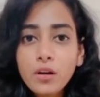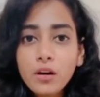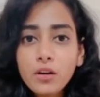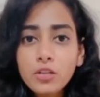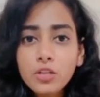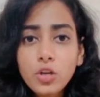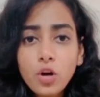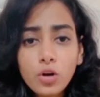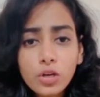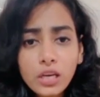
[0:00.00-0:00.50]

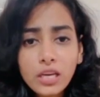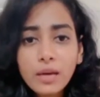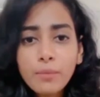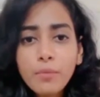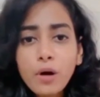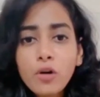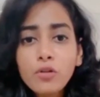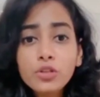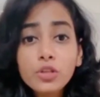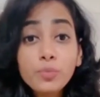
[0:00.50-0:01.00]
Talking
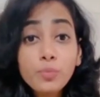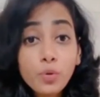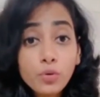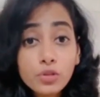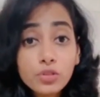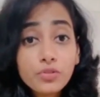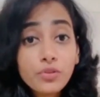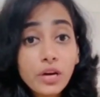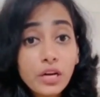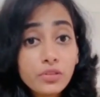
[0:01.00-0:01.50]
about the
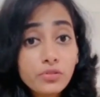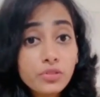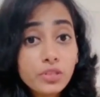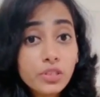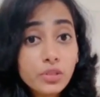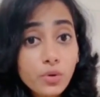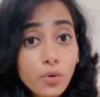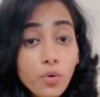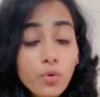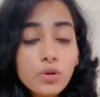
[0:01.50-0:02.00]
postgraduate
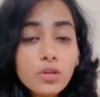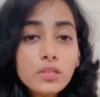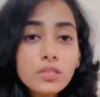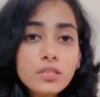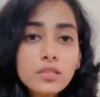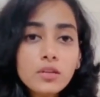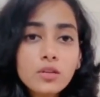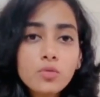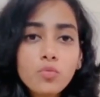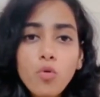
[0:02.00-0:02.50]
course,
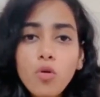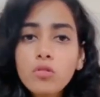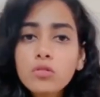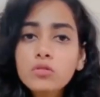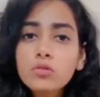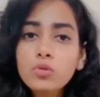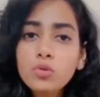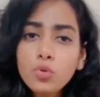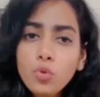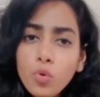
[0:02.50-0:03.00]
it was
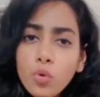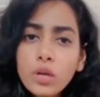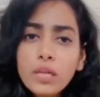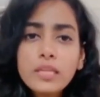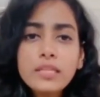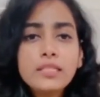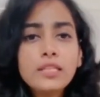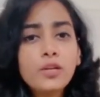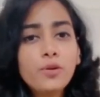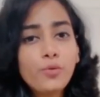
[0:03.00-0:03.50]
no less
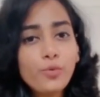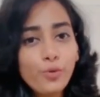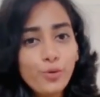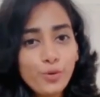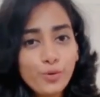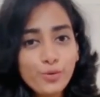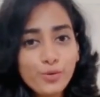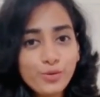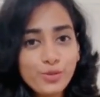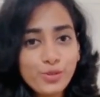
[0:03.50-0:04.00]
than a roller
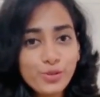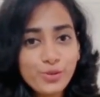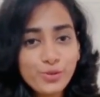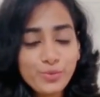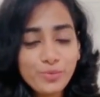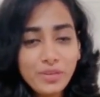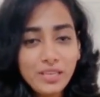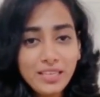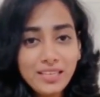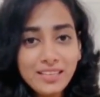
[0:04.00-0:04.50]
coaster to
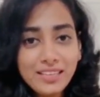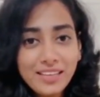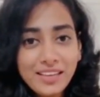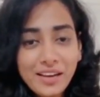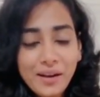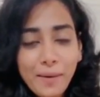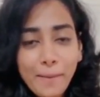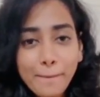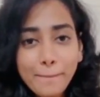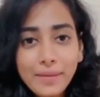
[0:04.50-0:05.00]
me.
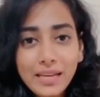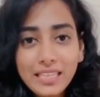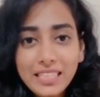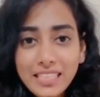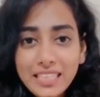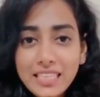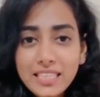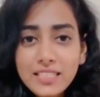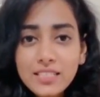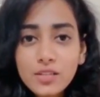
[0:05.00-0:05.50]
But
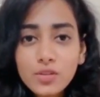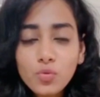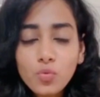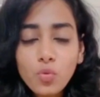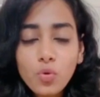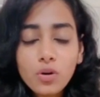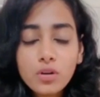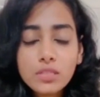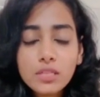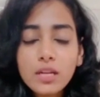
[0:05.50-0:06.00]
yes, it
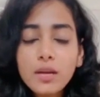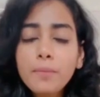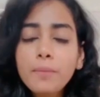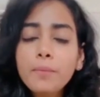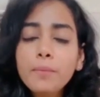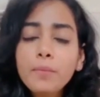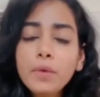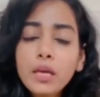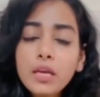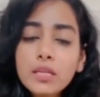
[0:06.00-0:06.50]
was an
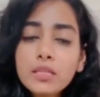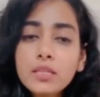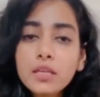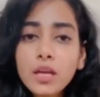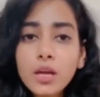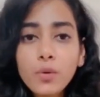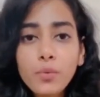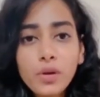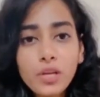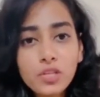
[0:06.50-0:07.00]
amazing
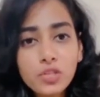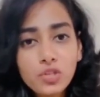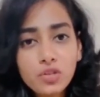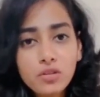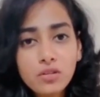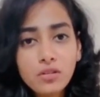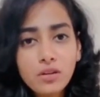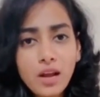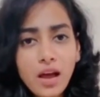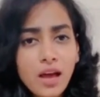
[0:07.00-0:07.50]
adventure
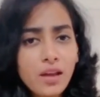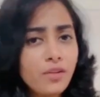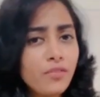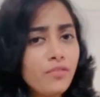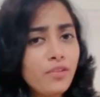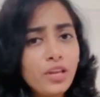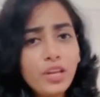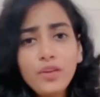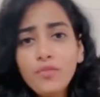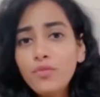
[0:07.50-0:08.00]
and a
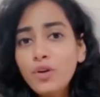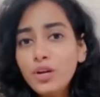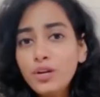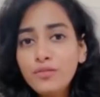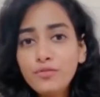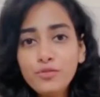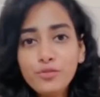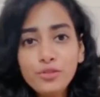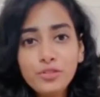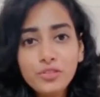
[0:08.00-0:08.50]
very
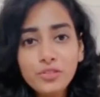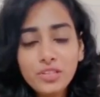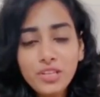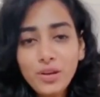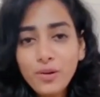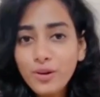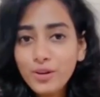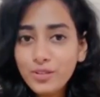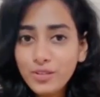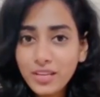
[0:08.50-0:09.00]
wonderful journey
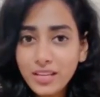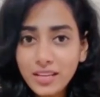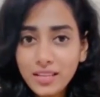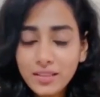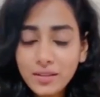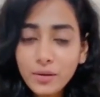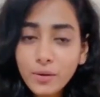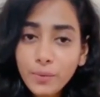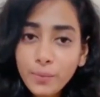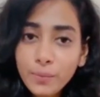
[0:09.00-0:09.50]
altogether.